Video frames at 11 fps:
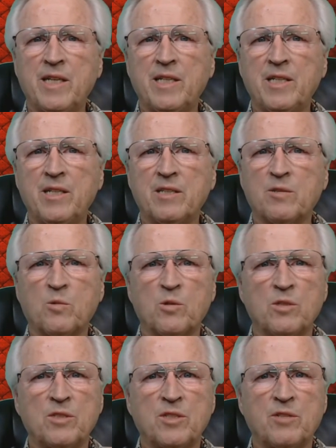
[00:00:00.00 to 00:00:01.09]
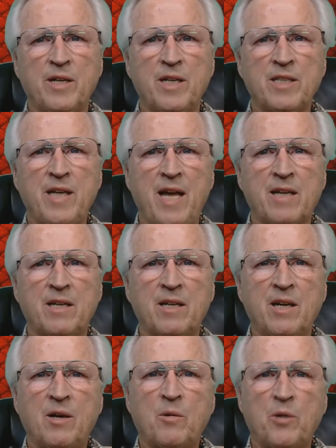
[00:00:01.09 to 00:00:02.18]
into this world's greatest hack,
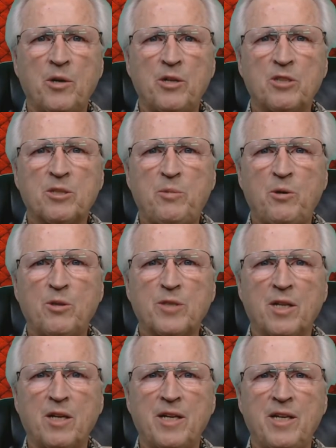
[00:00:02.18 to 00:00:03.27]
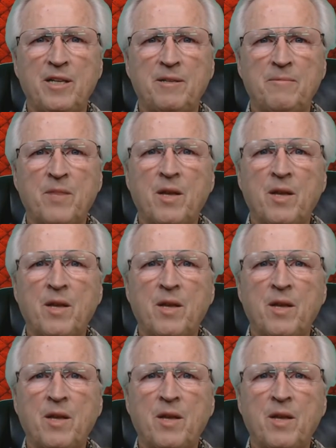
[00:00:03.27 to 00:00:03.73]
where do you suppose it'll lead?